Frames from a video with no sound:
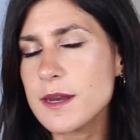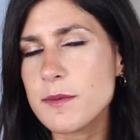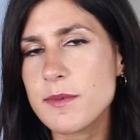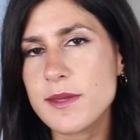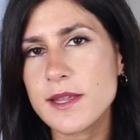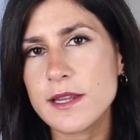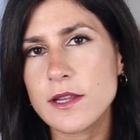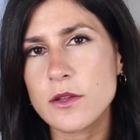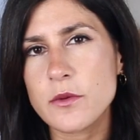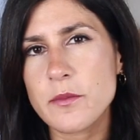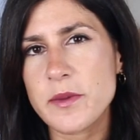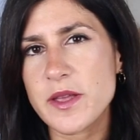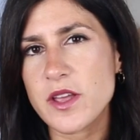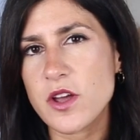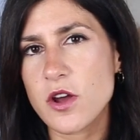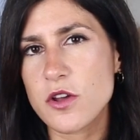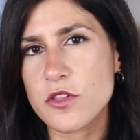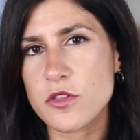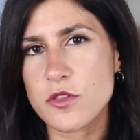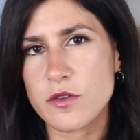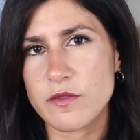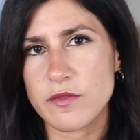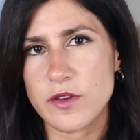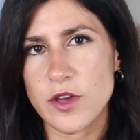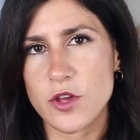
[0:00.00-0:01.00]
going to be a little bit
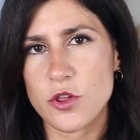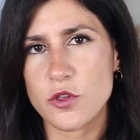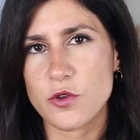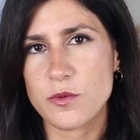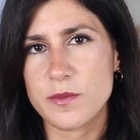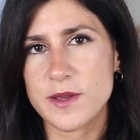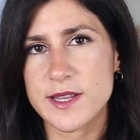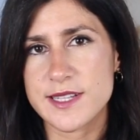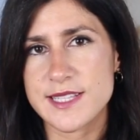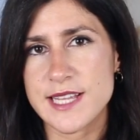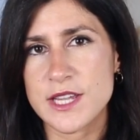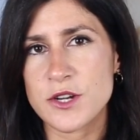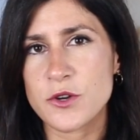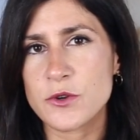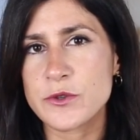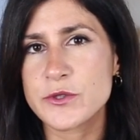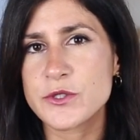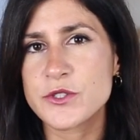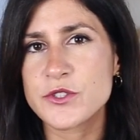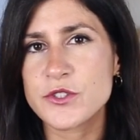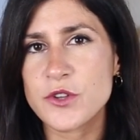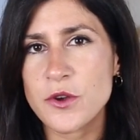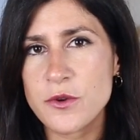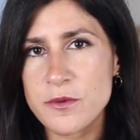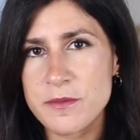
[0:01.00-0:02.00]
controversial because I know
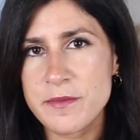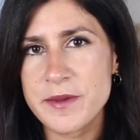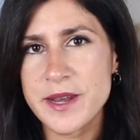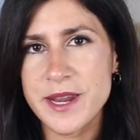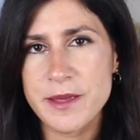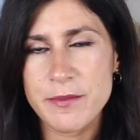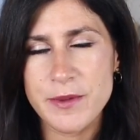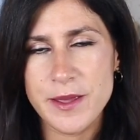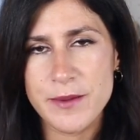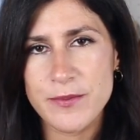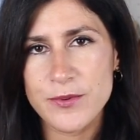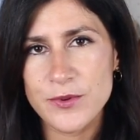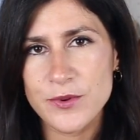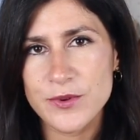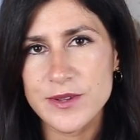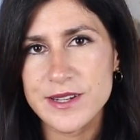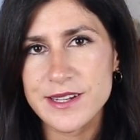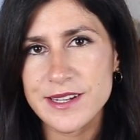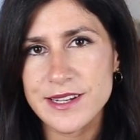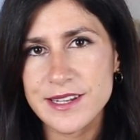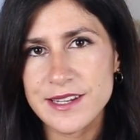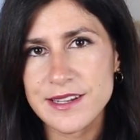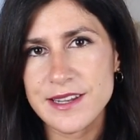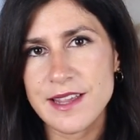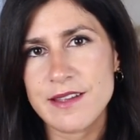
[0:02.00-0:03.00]
so many people
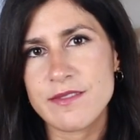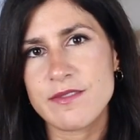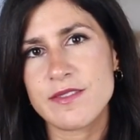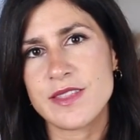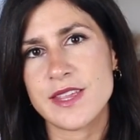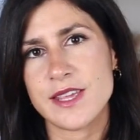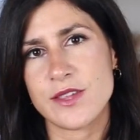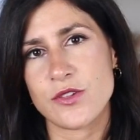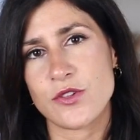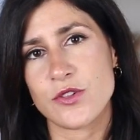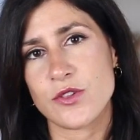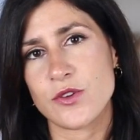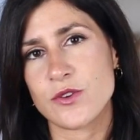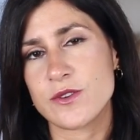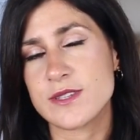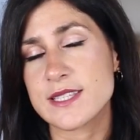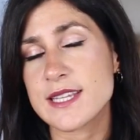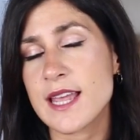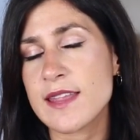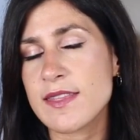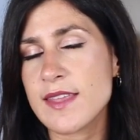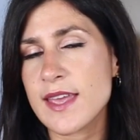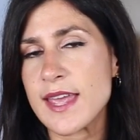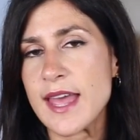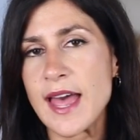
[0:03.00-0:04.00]
love these shoes,
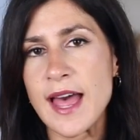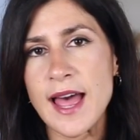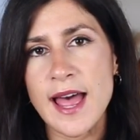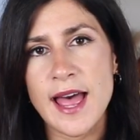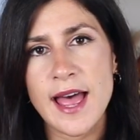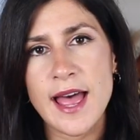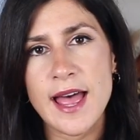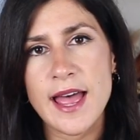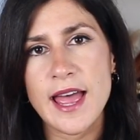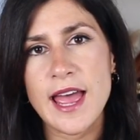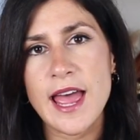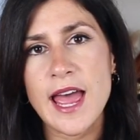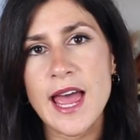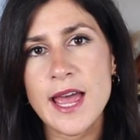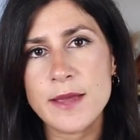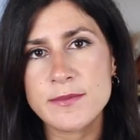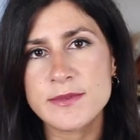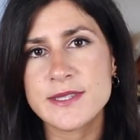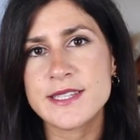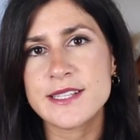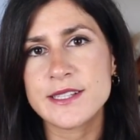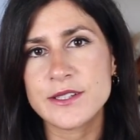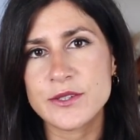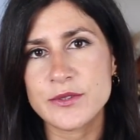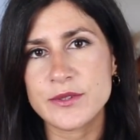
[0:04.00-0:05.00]
and they are
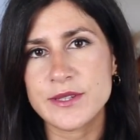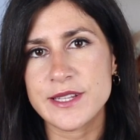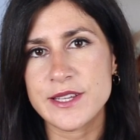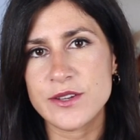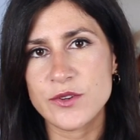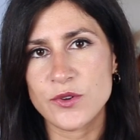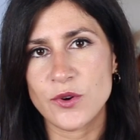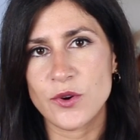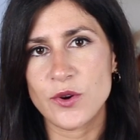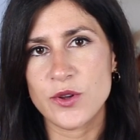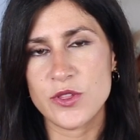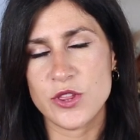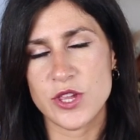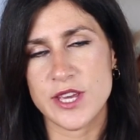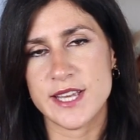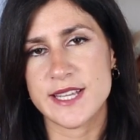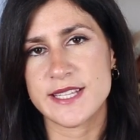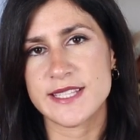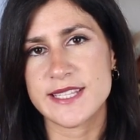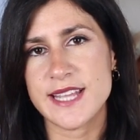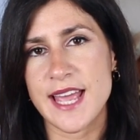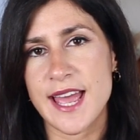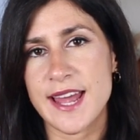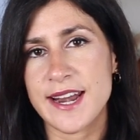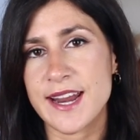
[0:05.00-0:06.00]
absolutely
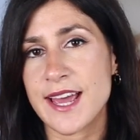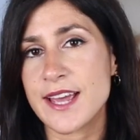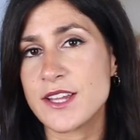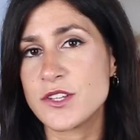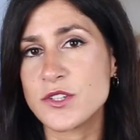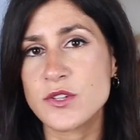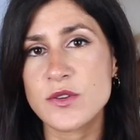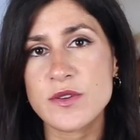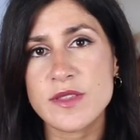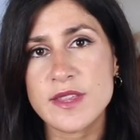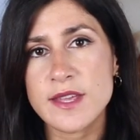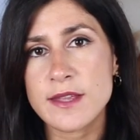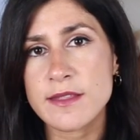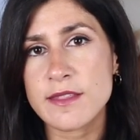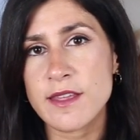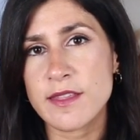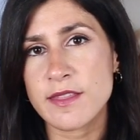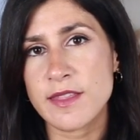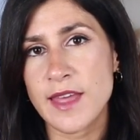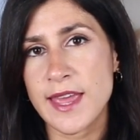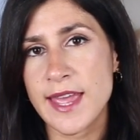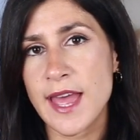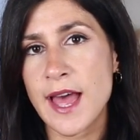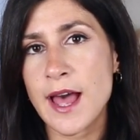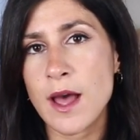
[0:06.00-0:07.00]
gorgeous, and I do think that
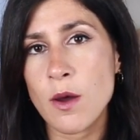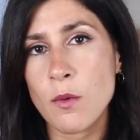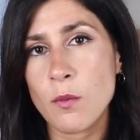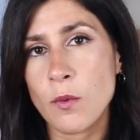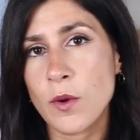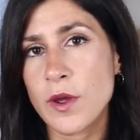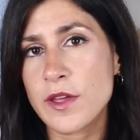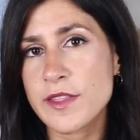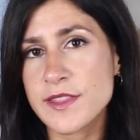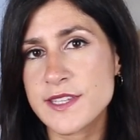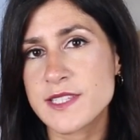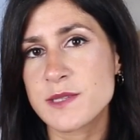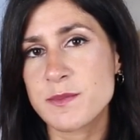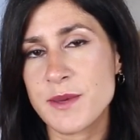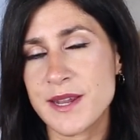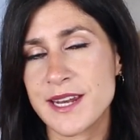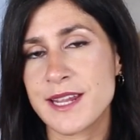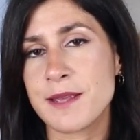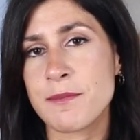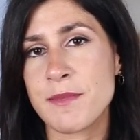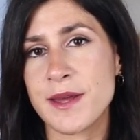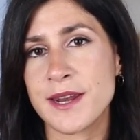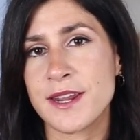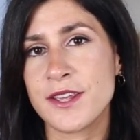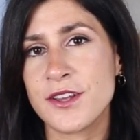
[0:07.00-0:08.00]
they are worth
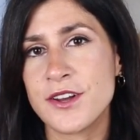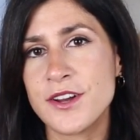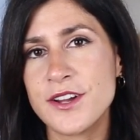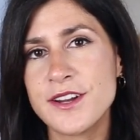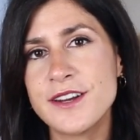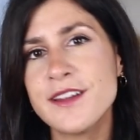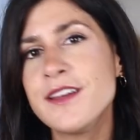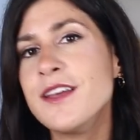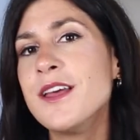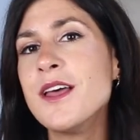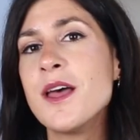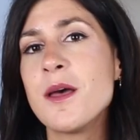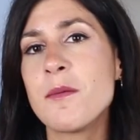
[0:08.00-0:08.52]
spending money on,